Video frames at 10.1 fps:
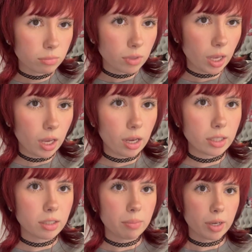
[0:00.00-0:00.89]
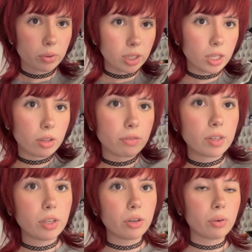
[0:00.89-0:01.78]
Hey guys, I'm back with another
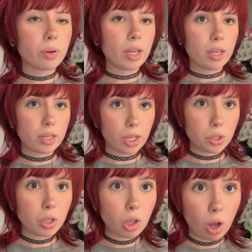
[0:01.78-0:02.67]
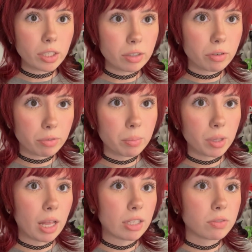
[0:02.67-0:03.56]
video, and I look a lot different from the
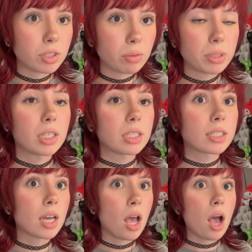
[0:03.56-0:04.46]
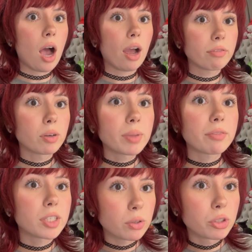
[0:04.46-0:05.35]
last video because I filmed
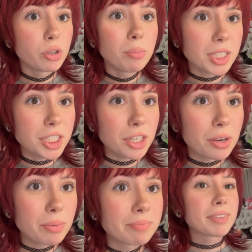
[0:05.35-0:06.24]
that video 2 months ago.